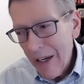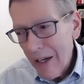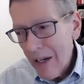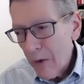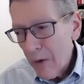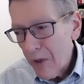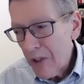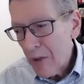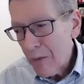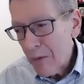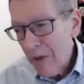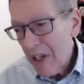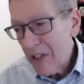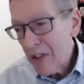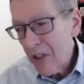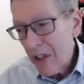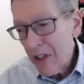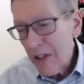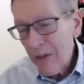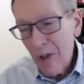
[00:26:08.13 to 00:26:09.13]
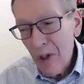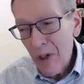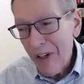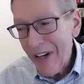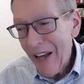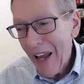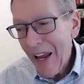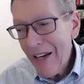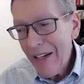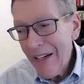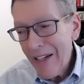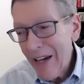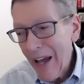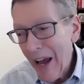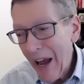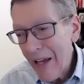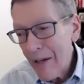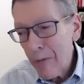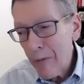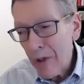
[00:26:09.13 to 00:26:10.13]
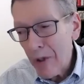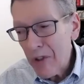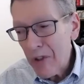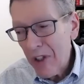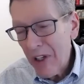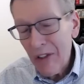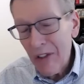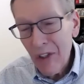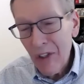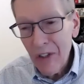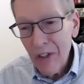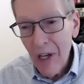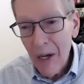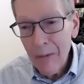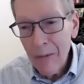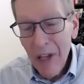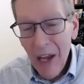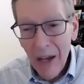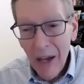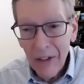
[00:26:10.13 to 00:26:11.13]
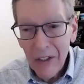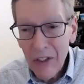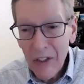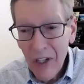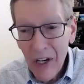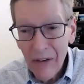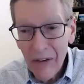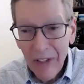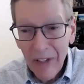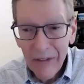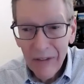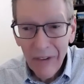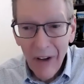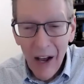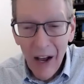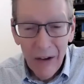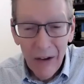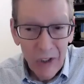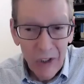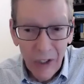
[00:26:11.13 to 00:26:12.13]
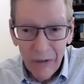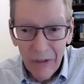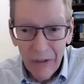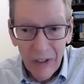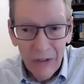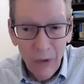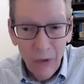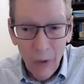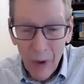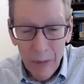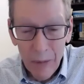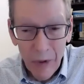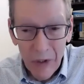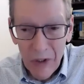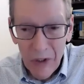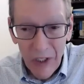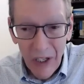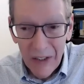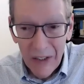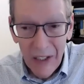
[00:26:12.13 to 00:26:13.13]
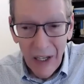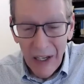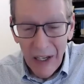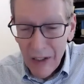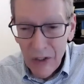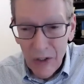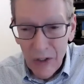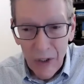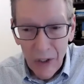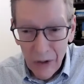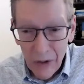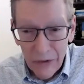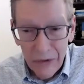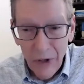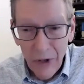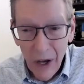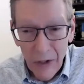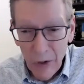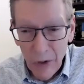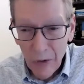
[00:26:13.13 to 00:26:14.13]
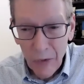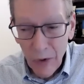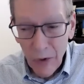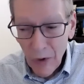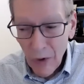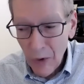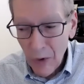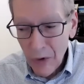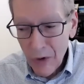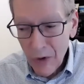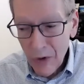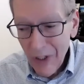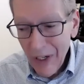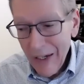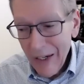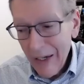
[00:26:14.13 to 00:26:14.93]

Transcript: which means that if you're at 89%, you come down to 75, 74% still fossil fuels.